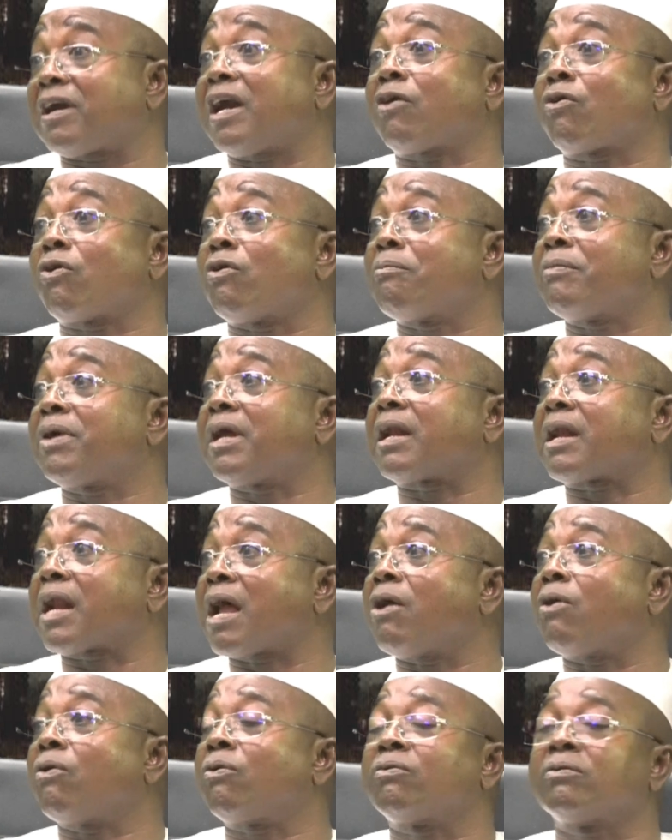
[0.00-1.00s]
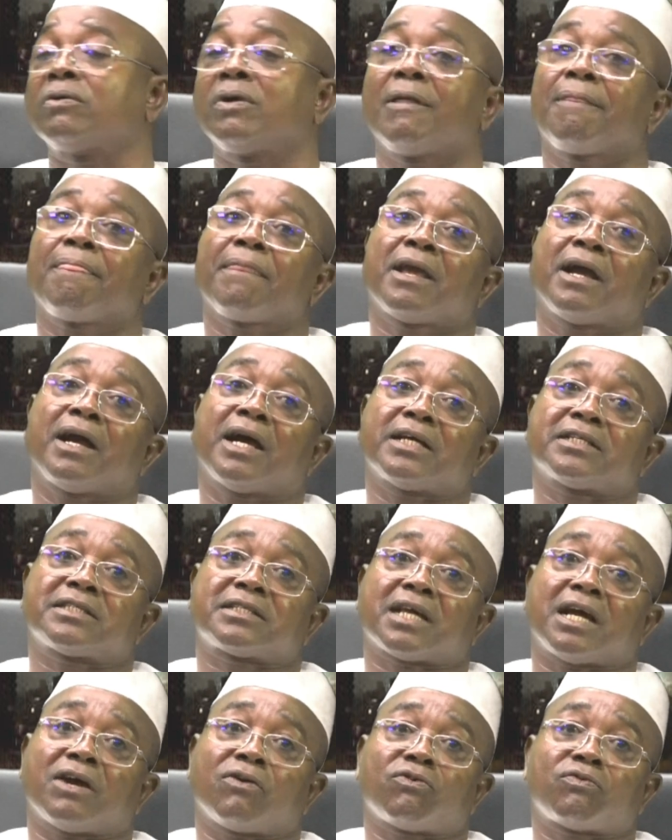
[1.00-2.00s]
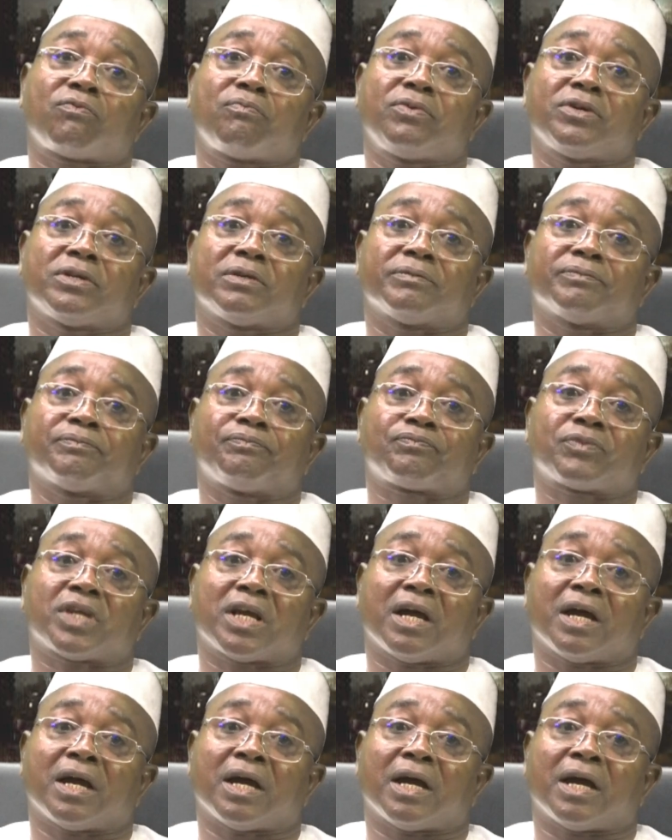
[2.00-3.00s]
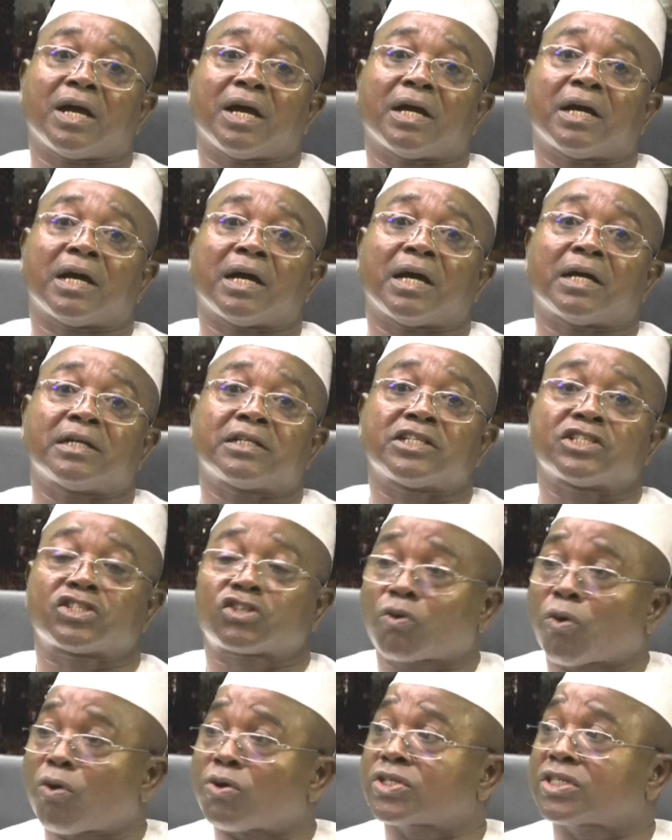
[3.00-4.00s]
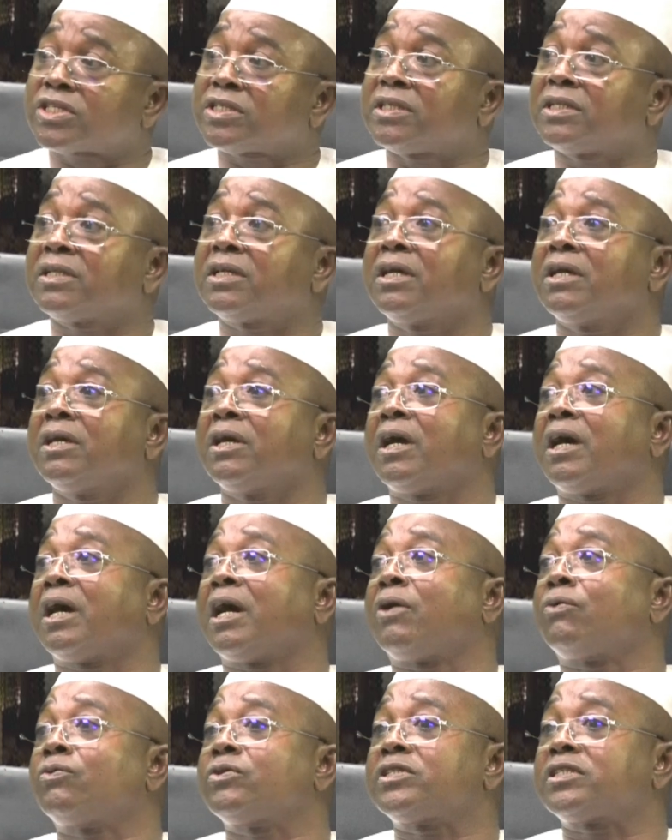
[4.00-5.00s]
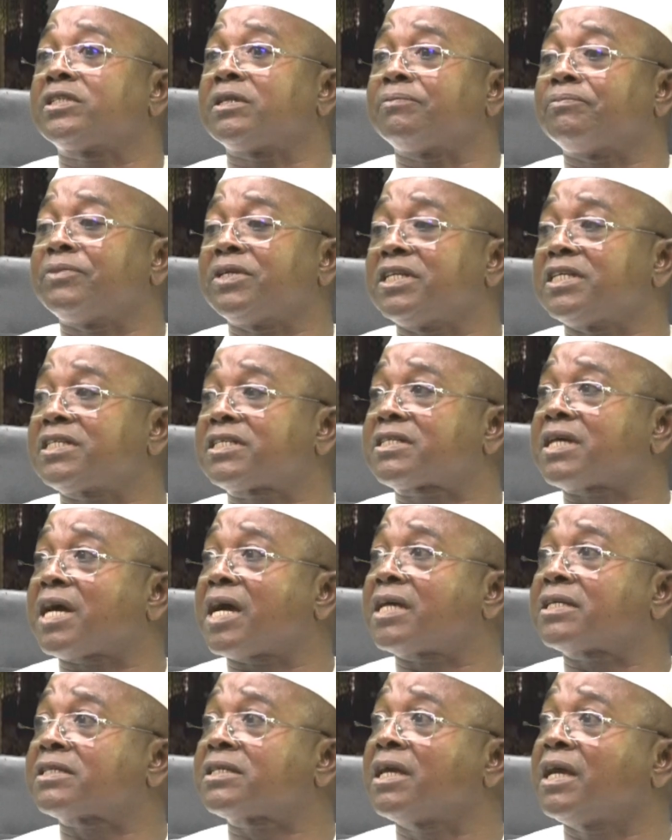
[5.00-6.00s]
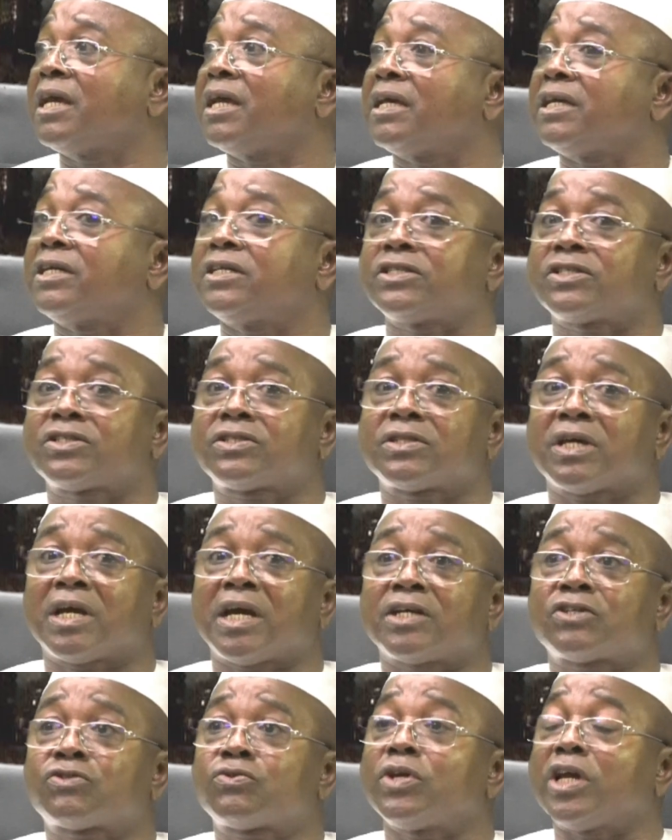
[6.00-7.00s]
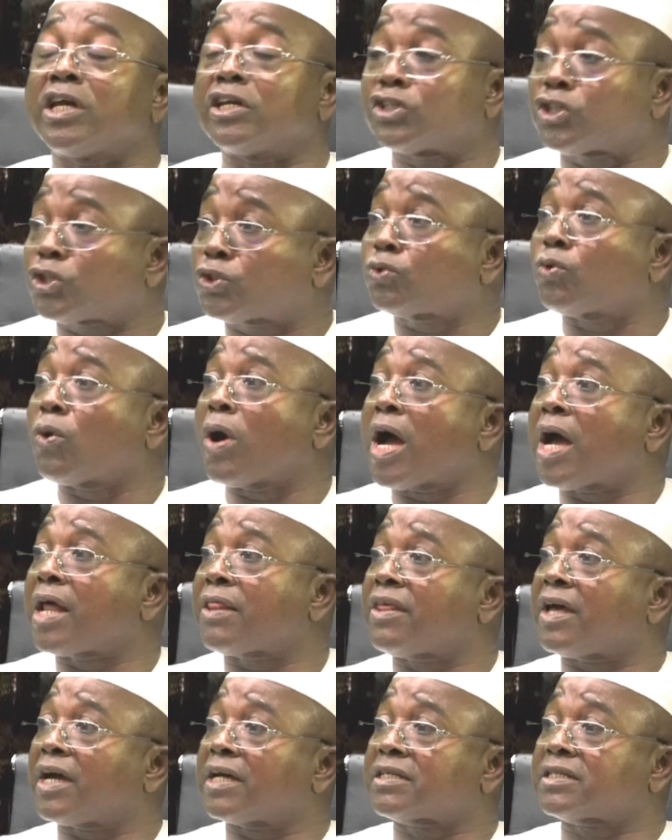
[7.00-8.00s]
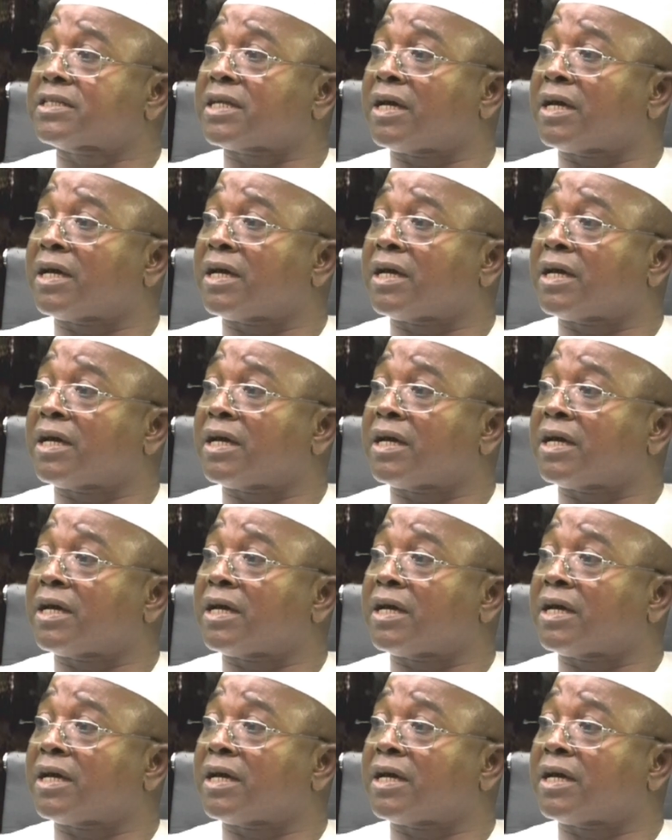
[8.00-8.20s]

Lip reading: government now, as we've been discussing with the ministers, is to ensure that